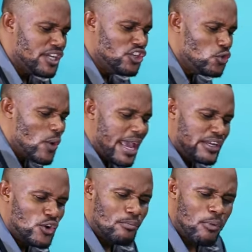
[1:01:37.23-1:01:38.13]
between you
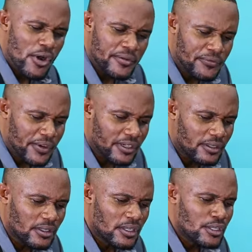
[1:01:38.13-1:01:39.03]
and your
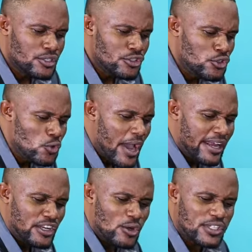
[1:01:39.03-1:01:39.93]
boyfriend, you
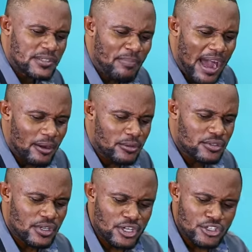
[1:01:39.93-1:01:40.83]
and your
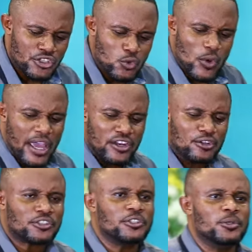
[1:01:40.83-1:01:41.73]
spouse, you and your